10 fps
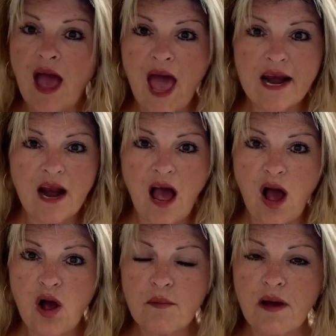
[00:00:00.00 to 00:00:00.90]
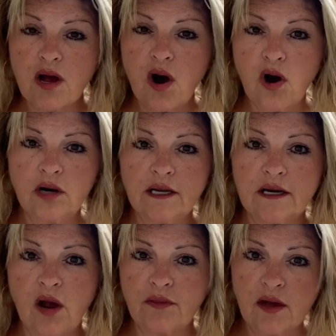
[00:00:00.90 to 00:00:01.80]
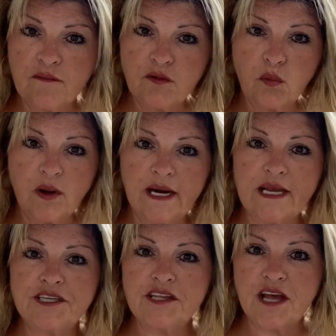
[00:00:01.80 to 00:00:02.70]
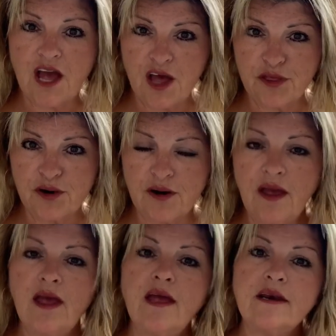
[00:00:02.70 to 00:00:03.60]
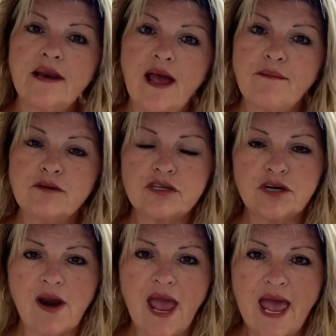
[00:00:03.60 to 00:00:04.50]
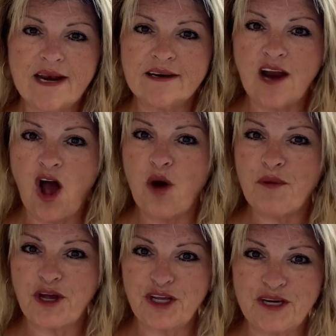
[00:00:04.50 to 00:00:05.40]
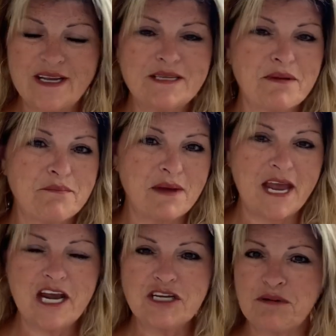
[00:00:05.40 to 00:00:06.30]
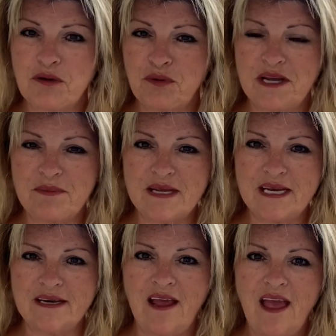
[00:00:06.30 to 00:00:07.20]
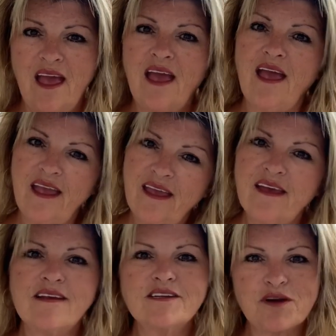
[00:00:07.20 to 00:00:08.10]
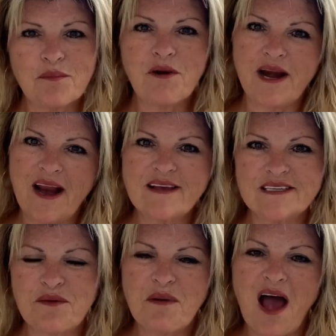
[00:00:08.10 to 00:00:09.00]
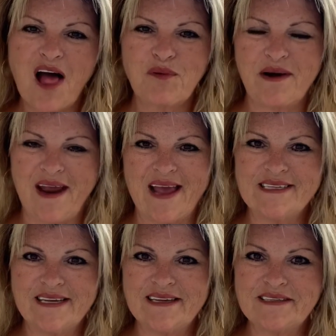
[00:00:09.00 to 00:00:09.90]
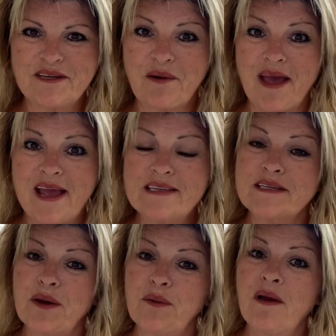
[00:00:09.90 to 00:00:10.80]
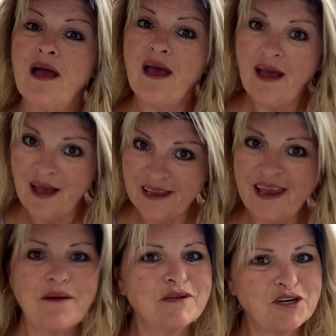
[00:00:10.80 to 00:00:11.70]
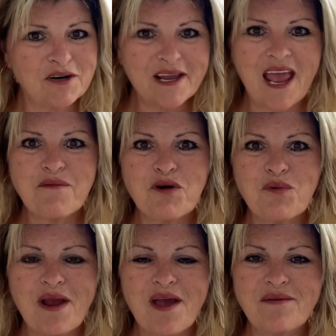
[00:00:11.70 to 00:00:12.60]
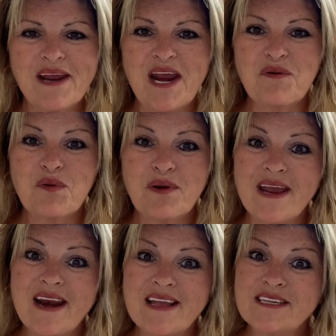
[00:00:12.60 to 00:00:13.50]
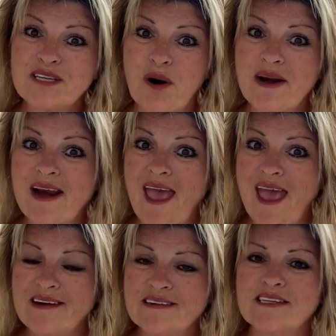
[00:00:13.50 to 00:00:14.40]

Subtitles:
Added all my garland from one end to the other. Now I'm gonna start adding all my goodies, my mesh, my ribbon, and start bringing out some of my Halloween accents. Okay, so again, I'm gonna turn the camera around and we'll get started adding.